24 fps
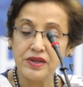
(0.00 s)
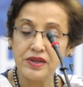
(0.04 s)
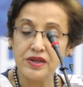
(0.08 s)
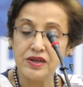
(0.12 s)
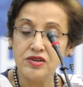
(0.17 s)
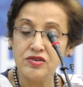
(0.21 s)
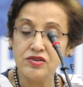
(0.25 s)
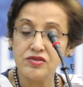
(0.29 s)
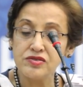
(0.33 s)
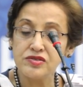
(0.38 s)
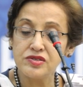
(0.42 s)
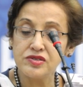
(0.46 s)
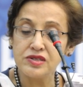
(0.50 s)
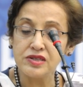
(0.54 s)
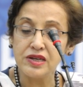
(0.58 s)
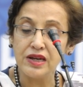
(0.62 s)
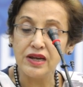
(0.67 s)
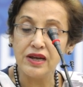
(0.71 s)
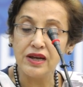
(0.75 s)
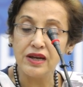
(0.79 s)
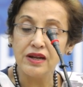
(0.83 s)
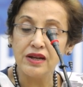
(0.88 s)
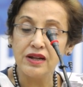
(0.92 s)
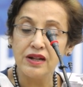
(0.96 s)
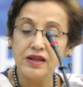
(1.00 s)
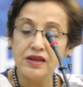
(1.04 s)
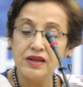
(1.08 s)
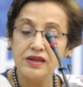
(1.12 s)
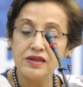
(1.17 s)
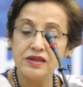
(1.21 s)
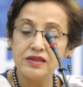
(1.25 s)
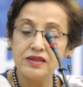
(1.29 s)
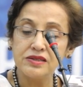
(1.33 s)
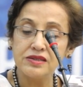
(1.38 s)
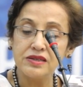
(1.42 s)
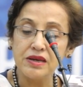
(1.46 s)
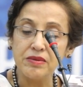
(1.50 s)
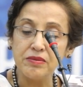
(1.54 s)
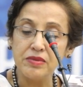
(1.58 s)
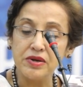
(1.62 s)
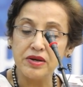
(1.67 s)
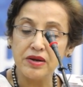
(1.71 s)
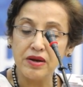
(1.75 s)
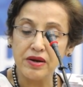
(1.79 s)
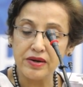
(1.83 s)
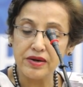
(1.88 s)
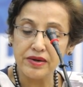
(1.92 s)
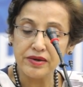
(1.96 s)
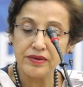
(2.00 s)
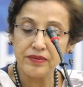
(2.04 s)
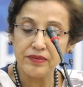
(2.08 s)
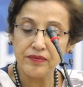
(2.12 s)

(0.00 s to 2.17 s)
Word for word: interesting seminar.